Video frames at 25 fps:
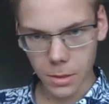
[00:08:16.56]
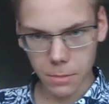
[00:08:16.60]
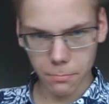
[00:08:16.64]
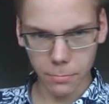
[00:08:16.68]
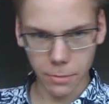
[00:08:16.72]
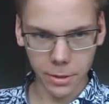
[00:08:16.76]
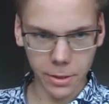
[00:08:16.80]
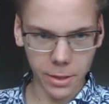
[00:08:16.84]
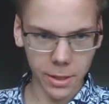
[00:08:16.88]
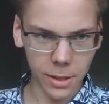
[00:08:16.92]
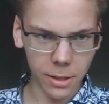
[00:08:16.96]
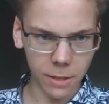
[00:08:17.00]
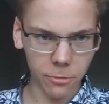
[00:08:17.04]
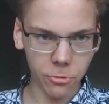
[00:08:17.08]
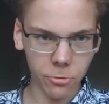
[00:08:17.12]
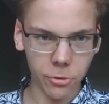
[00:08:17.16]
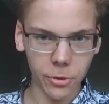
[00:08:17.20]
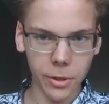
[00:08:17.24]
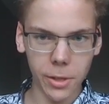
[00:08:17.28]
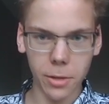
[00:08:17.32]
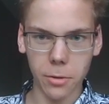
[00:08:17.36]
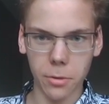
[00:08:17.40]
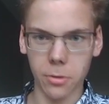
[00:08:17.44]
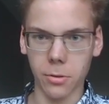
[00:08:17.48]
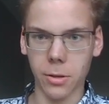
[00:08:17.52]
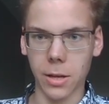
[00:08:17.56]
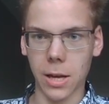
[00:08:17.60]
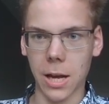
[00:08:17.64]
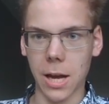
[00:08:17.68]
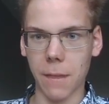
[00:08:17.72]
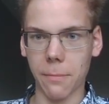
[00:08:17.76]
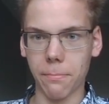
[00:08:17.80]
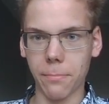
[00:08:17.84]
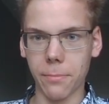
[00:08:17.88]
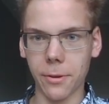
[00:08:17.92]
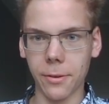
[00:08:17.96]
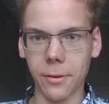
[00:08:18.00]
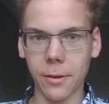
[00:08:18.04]
But king f3 doesn't
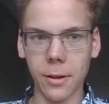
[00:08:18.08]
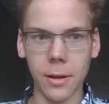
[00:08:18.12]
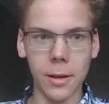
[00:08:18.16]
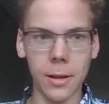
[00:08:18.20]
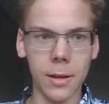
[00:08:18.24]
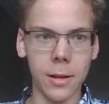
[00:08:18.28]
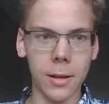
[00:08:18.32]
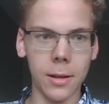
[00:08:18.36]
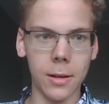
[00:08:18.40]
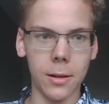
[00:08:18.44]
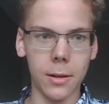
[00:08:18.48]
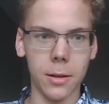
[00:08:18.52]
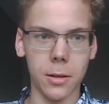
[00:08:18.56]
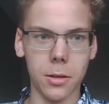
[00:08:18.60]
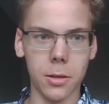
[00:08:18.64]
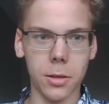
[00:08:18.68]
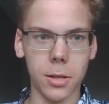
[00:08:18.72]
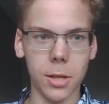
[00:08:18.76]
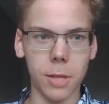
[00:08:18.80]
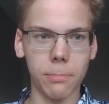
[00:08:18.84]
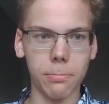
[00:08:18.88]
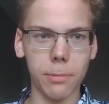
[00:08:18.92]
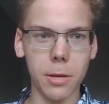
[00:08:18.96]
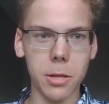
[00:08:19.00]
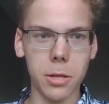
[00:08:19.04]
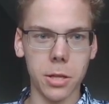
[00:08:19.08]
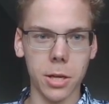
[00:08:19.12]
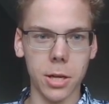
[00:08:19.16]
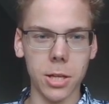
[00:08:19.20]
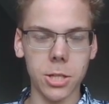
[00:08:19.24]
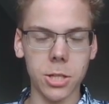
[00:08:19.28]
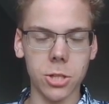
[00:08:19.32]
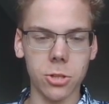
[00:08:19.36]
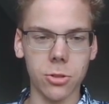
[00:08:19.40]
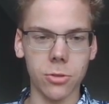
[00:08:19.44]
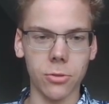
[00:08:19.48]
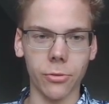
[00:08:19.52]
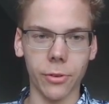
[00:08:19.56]
happen. Instead plays
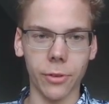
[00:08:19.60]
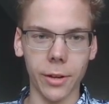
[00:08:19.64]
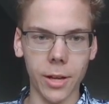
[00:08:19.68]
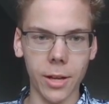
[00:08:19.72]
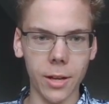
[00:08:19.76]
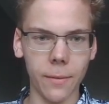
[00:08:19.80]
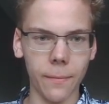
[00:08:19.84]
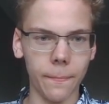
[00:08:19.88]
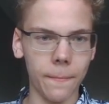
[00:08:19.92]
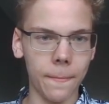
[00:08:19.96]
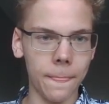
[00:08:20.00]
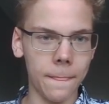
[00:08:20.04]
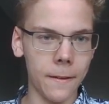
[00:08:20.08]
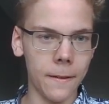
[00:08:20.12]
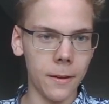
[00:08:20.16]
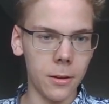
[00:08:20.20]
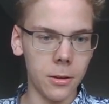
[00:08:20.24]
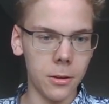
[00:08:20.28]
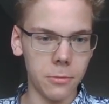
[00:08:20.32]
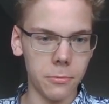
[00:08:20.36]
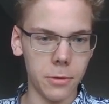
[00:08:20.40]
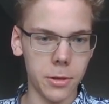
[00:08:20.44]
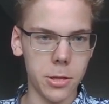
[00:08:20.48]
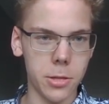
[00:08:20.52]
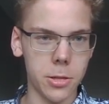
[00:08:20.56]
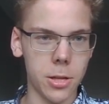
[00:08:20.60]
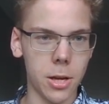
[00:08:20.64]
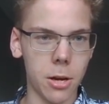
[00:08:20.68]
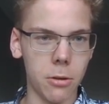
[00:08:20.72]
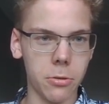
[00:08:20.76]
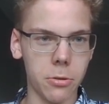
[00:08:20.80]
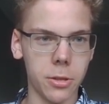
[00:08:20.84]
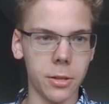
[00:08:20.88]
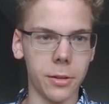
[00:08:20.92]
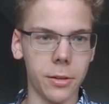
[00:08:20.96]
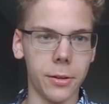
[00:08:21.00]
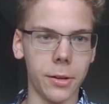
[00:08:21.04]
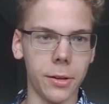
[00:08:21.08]
h3, which
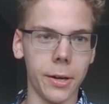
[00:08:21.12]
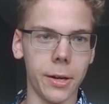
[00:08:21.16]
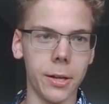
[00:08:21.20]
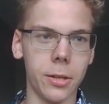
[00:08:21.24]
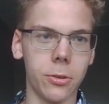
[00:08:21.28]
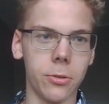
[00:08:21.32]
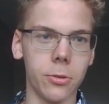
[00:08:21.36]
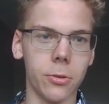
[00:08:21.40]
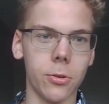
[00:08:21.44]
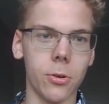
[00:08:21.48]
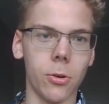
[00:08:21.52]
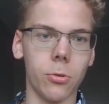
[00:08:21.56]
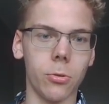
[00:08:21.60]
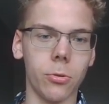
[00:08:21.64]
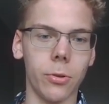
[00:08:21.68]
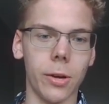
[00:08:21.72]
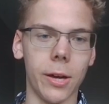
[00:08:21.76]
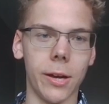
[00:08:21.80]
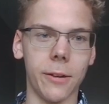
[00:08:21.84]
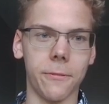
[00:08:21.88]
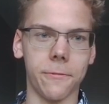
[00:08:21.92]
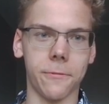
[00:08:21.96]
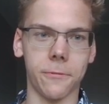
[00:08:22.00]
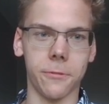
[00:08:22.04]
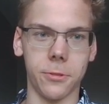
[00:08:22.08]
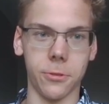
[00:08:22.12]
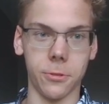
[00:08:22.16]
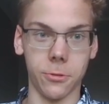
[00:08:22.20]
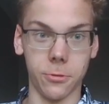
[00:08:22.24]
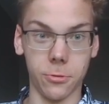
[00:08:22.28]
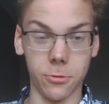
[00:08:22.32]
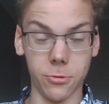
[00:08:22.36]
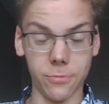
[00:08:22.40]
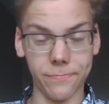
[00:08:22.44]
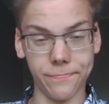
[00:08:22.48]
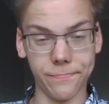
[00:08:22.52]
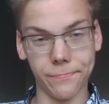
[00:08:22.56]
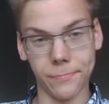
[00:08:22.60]
allows the knight to go
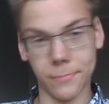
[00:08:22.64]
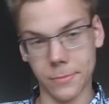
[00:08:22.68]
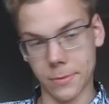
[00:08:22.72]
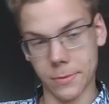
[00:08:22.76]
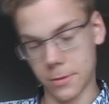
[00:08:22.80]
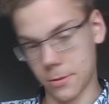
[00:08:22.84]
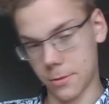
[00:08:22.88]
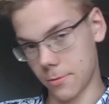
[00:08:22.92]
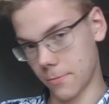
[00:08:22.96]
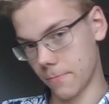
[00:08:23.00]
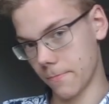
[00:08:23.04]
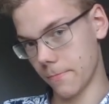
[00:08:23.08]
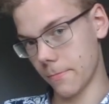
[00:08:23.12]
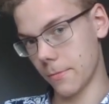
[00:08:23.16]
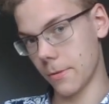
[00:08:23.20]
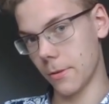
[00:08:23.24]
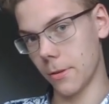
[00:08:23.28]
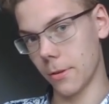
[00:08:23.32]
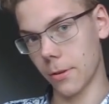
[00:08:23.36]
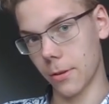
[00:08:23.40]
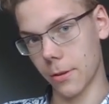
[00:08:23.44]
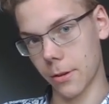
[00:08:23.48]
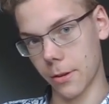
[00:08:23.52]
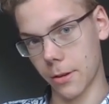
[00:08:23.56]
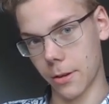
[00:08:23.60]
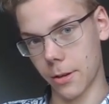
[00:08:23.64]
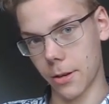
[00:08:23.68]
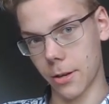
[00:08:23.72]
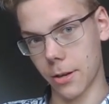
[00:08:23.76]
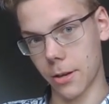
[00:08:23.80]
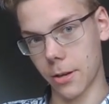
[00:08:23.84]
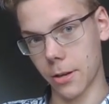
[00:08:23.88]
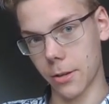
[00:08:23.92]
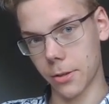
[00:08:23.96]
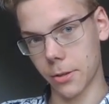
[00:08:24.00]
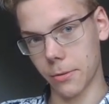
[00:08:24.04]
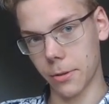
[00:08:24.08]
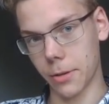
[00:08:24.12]
f2.
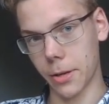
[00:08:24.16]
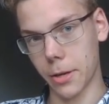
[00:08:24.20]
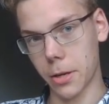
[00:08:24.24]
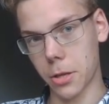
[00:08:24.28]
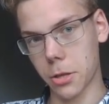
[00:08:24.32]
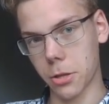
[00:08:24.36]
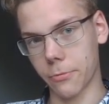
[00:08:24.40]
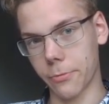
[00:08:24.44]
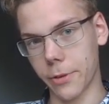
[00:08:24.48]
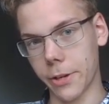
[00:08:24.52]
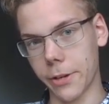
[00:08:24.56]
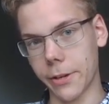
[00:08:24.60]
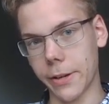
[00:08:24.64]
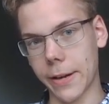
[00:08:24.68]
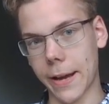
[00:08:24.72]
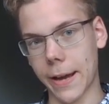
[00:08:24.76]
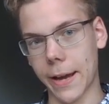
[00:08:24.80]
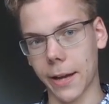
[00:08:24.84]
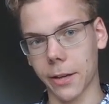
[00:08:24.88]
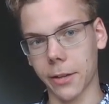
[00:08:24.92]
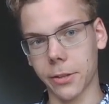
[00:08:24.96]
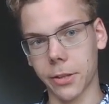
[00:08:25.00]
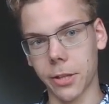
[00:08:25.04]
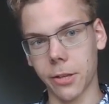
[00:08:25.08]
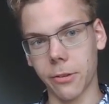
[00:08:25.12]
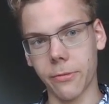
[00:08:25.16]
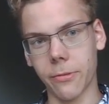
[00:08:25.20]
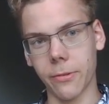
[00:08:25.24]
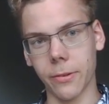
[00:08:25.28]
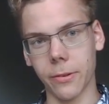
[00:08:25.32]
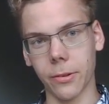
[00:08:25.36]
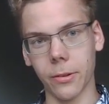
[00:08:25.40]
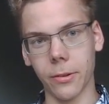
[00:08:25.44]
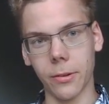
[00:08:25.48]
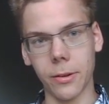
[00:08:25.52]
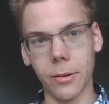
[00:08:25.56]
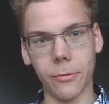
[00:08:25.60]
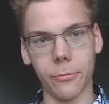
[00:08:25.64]
The knights are very active,
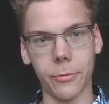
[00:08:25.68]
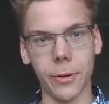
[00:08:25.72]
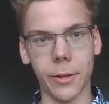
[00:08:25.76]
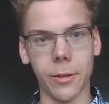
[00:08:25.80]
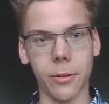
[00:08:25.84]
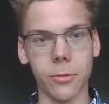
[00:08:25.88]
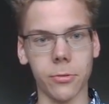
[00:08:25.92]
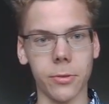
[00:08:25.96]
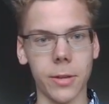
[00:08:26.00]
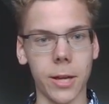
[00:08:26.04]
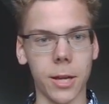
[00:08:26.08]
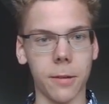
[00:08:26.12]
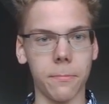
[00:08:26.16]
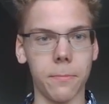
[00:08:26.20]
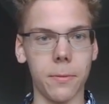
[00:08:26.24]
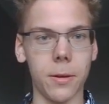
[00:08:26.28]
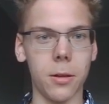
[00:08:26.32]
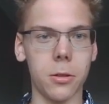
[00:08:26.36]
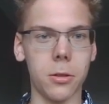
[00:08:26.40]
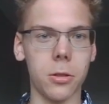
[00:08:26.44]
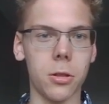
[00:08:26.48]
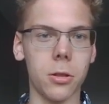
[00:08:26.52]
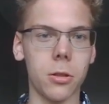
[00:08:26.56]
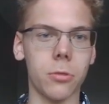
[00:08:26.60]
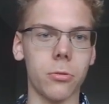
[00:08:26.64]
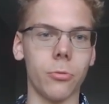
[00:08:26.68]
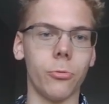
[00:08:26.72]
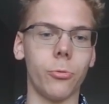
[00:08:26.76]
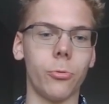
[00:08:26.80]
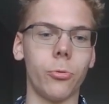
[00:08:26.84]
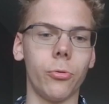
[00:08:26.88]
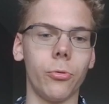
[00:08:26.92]
ready to take pieces.